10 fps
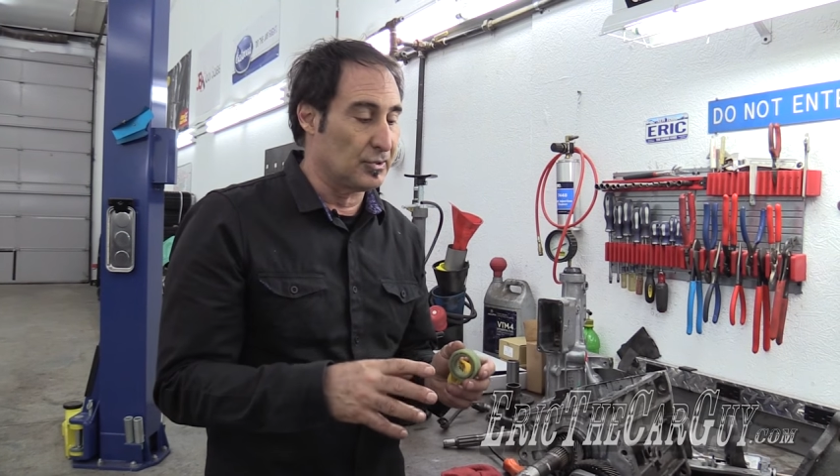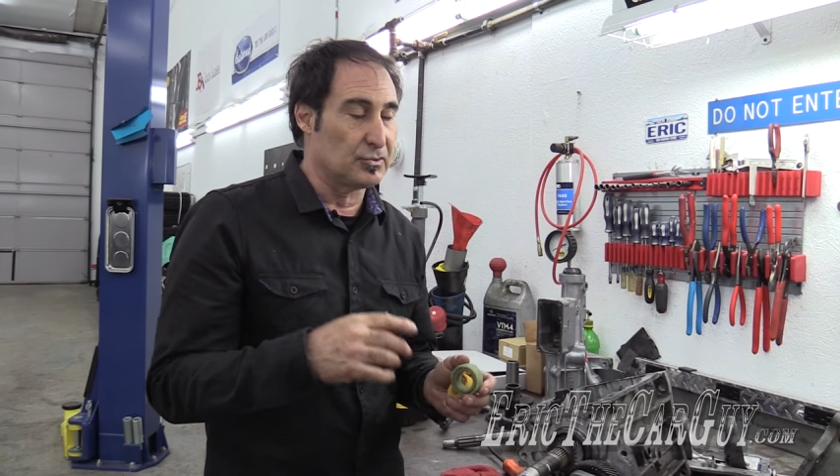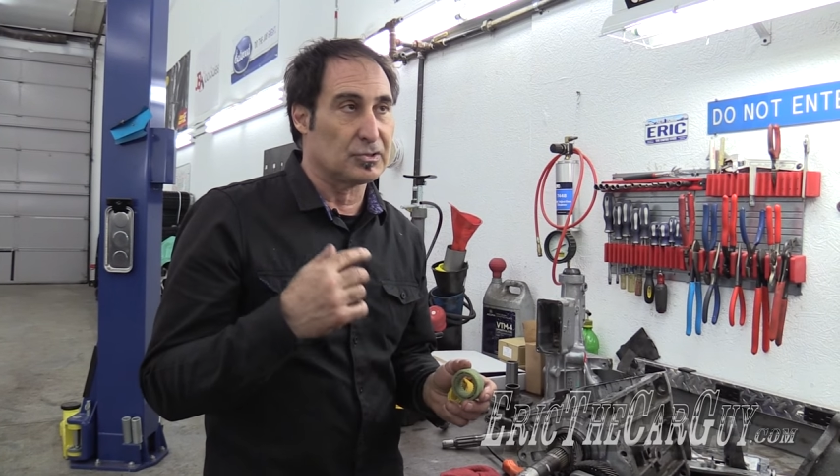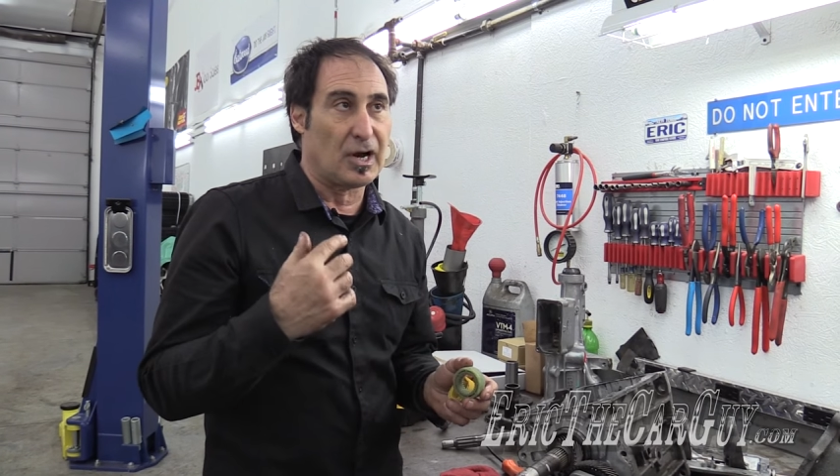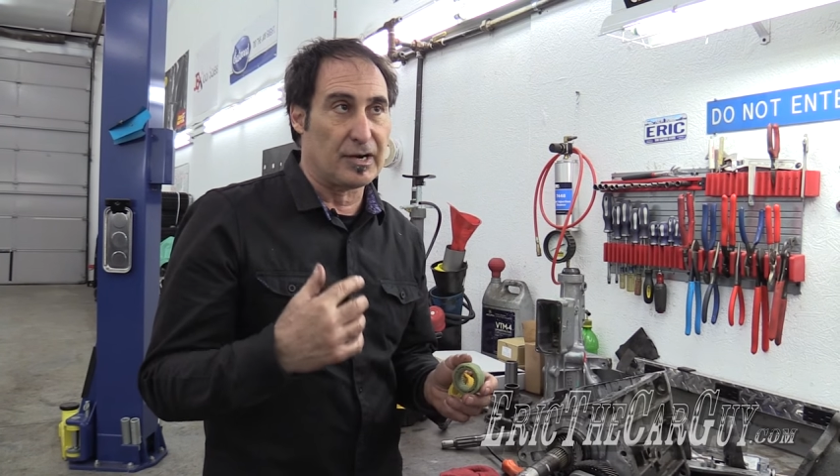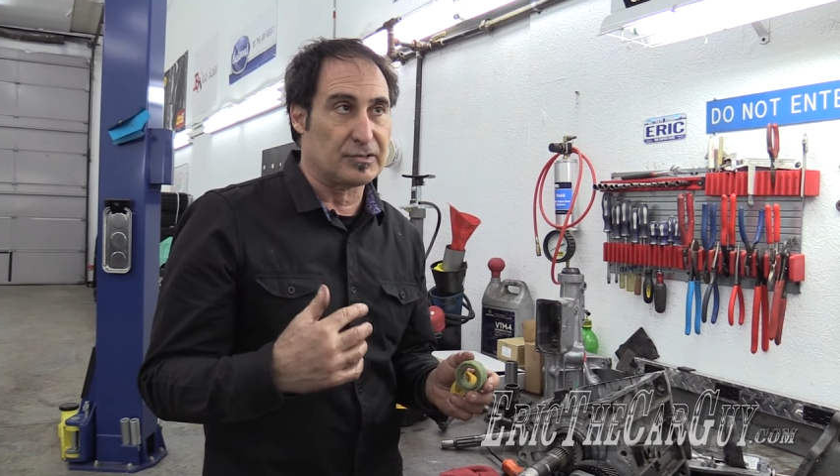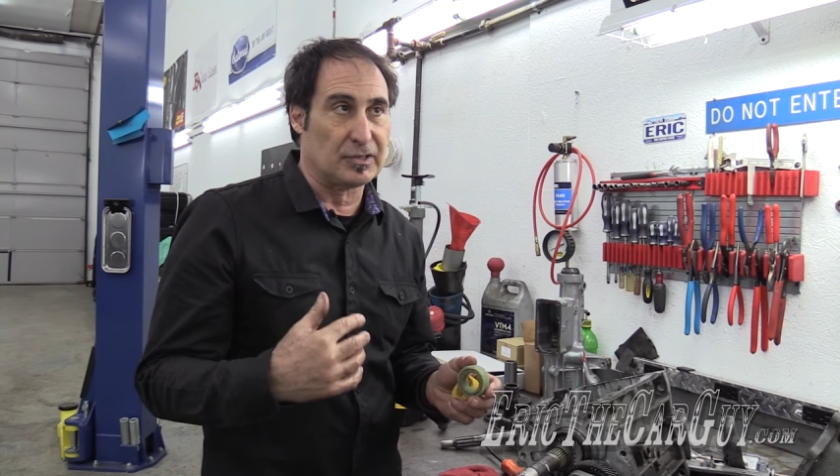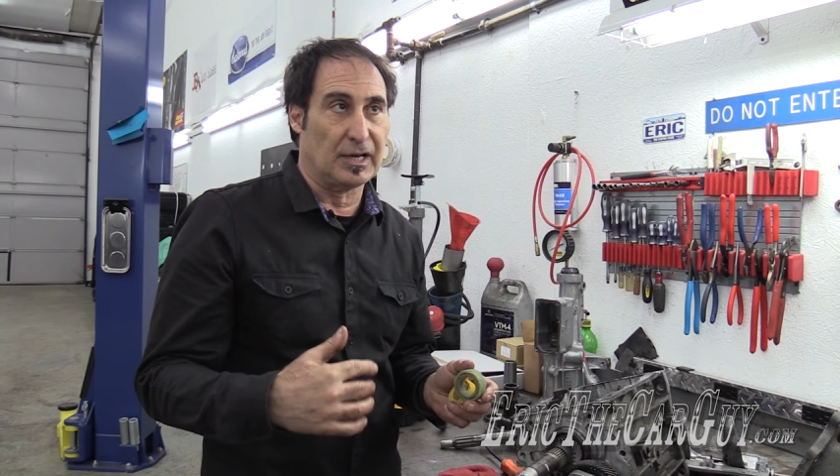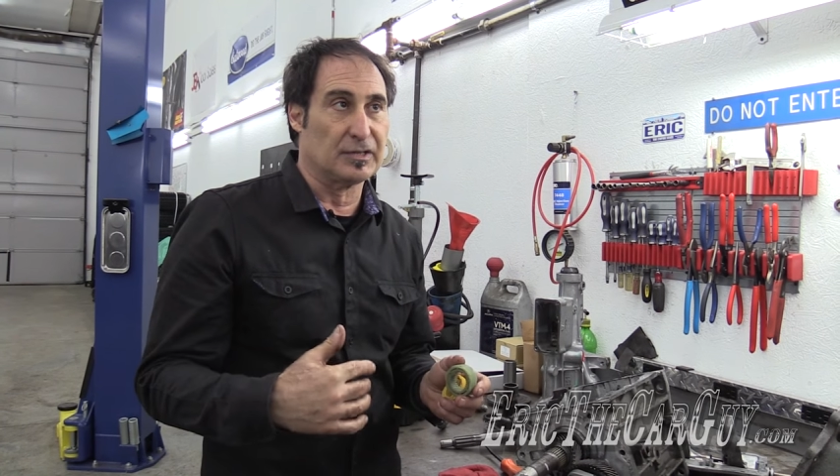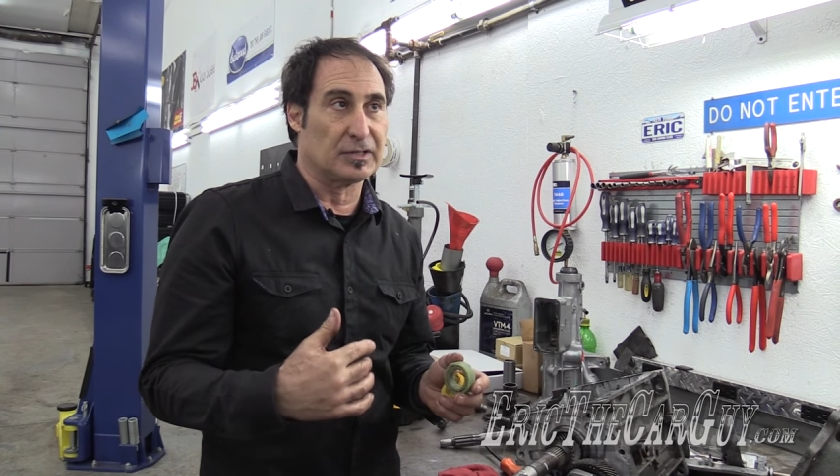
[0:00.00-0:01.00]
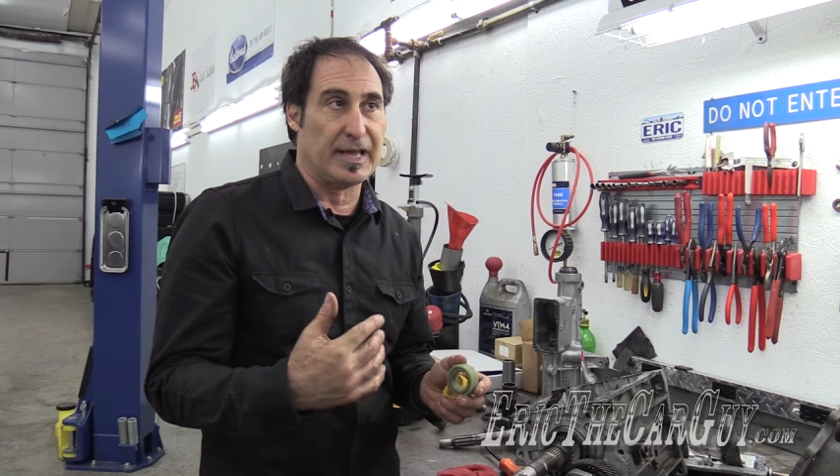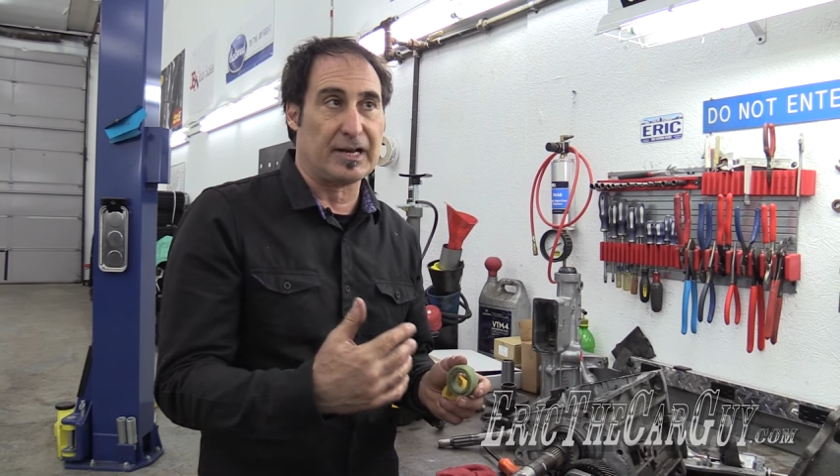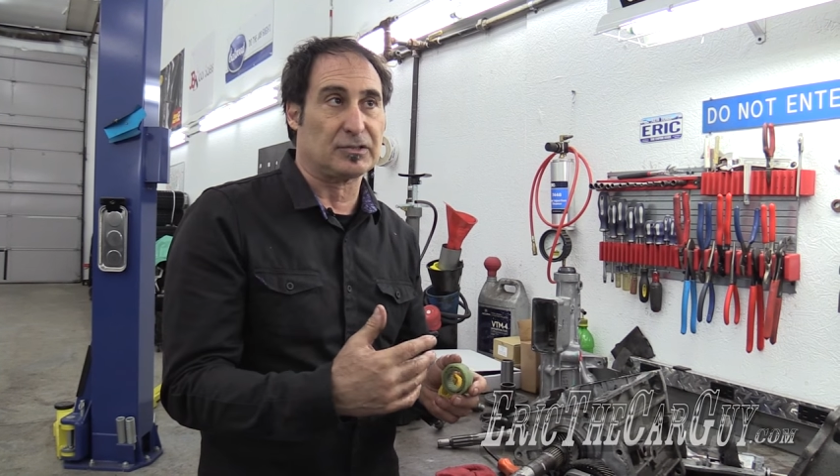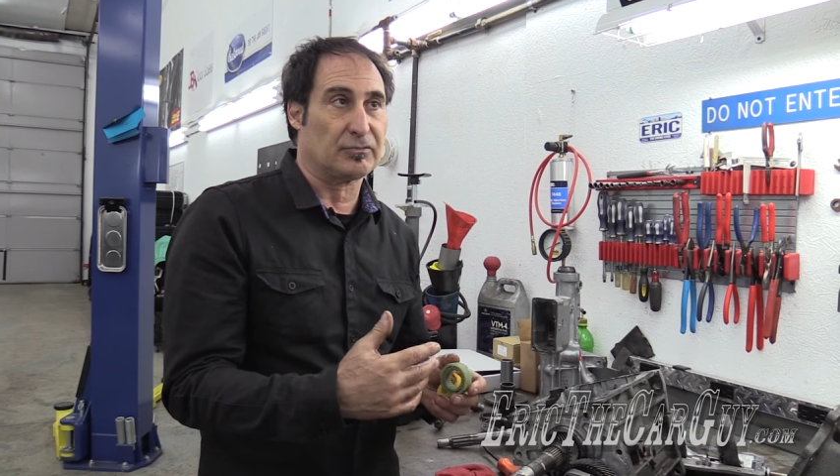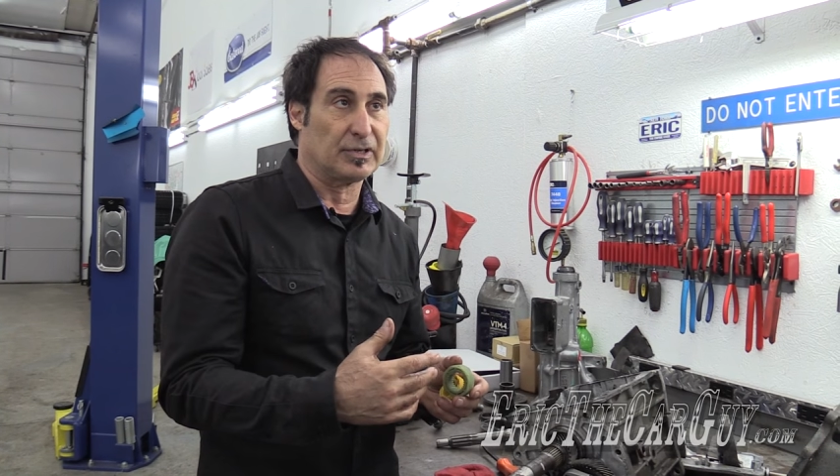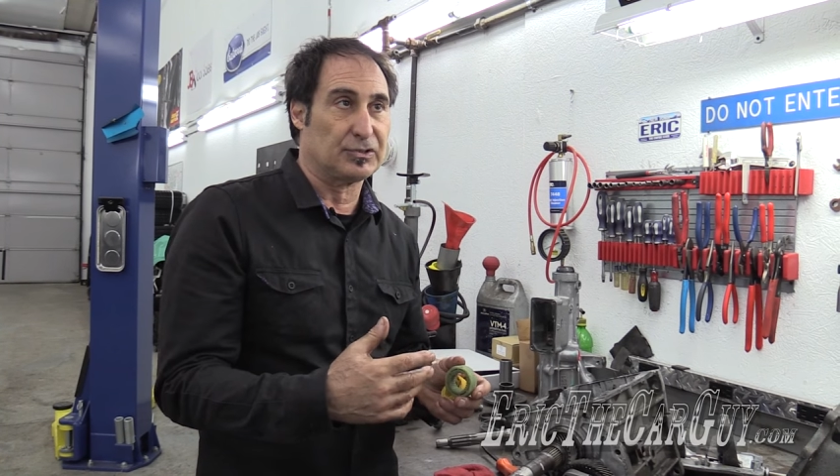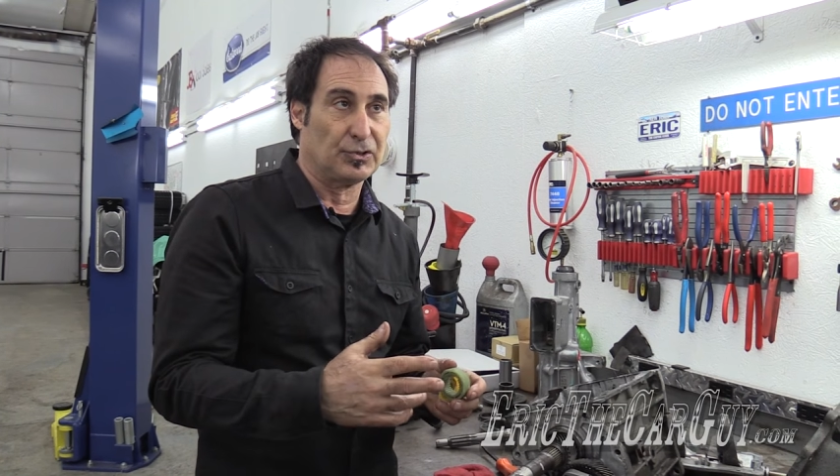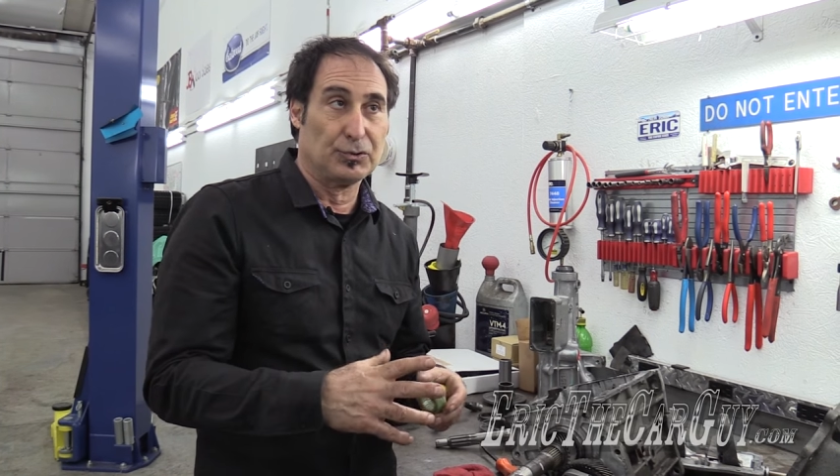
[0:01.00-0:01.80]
your tire size and axle ratio,